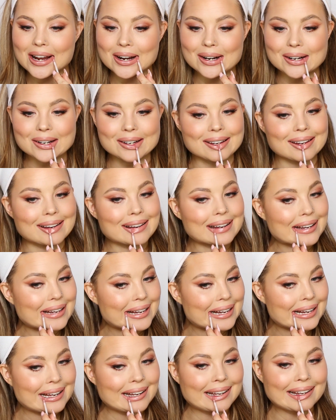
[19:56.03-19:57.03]
Oh
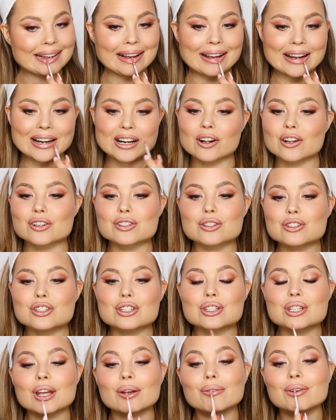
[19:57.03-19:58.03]
yeah. And it also
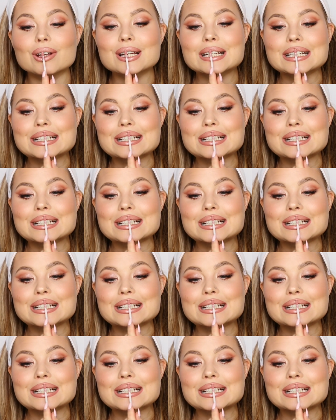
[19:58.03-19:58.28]
just like will